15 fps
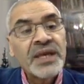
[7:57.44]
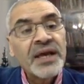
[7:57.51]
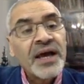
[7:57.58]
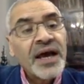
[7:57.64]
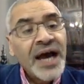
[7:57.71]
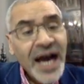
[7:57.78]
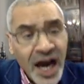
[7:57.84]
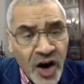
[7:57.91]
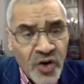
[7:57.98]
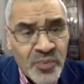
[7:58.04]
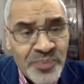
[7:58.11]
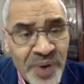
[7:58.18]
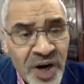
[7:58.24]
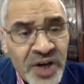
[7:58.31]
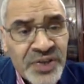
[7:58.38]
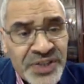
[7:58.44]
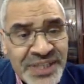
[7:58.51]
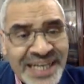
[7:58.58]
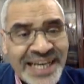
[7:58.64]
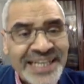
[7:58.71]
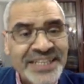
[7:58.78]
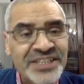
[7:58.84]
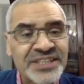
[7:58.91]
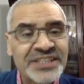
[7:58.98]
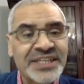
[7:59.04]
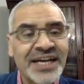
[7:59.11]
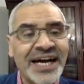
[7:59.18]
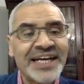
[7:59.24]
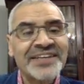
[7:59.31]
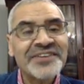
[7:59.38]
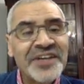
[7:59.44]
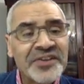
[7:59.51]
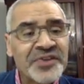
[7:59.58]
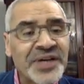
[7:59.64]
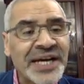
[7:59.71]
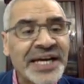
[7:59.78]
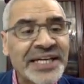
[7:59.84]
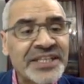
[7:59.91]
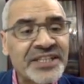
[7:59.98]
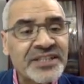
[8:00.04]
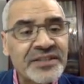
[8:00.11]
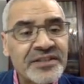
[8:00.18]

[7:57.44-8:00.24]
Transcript: how birth rates and death rates